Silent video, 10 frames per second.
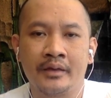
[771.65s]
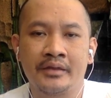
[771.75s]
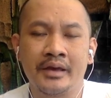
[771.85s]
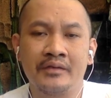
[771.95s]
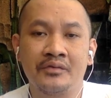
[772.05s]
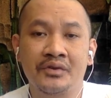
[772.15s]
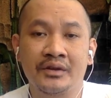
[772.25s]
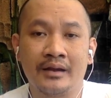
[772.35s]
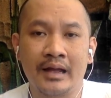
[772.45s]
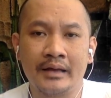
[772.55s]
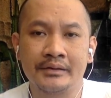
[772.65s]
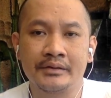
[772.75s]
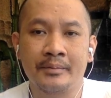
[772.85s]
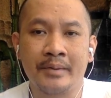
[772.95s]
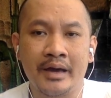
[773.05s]
They realize
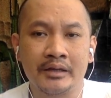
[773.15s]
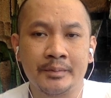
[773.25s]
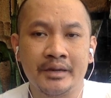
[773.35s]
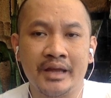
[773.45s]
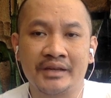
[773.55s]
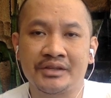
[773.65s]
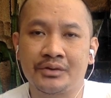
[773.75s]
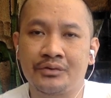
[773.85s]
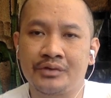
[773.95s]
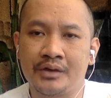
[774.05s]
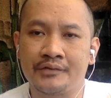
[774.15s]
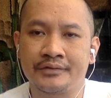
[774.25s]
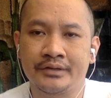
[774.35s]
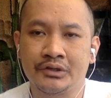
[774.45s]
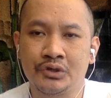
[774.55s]
the management executives
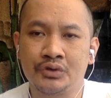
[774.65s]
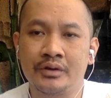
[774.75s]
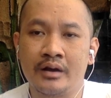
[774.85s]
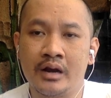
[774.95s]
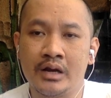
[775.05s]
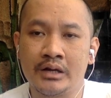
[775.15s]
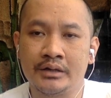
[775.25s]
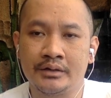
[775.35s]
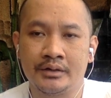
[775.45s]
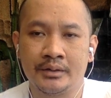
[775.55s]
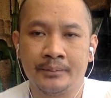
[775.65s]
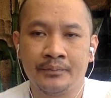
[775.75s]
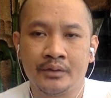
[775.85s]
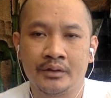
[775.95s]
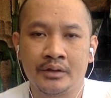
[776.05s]
should learn
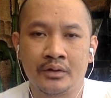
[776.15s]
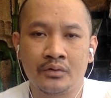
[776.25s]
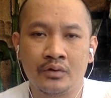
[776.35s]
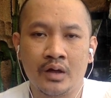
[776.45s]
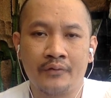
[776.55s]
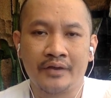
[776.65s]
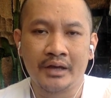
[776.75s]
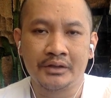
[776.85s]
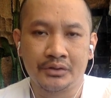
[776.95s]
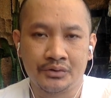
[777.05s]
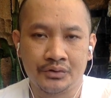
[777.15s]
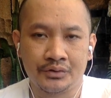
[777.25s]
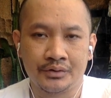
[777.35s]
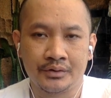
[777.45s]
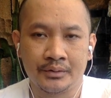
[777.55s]
the rule of attitude,
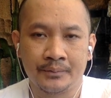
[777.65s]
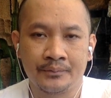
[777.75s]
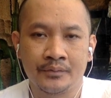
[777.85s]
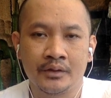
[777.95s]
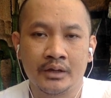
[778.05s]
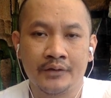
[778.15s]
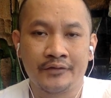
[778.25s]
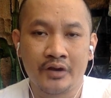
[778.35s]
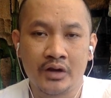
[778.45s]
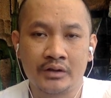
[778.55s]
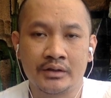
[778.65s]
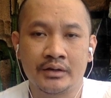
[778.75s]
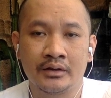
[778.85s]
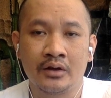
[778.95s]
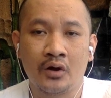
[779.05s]
if not
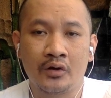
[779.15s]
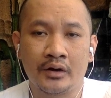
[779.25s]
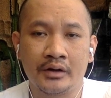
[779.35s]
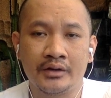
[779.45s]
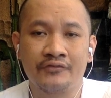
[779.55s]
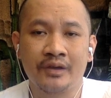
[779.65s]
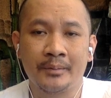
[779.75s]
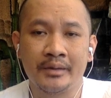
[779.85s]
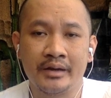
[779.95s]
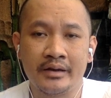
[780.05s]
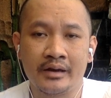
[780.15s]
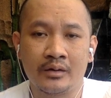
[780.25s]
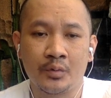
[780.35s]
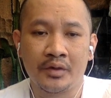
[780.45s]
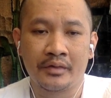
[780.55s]
already familiar
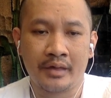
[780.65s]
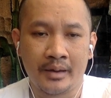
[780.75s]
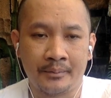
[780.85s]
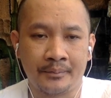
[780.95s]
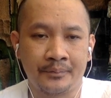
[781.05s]
with them.